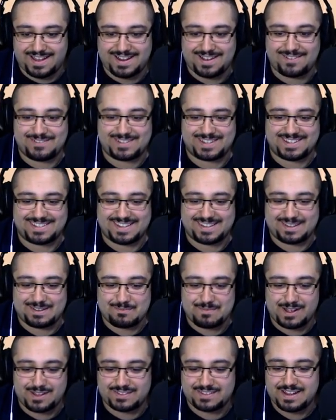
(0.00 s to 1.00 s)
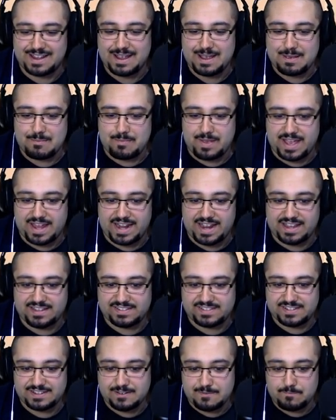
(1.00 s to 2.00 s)
I was gonna say something else.
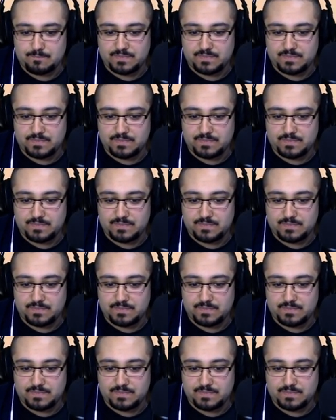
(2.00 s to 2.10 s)
Badass.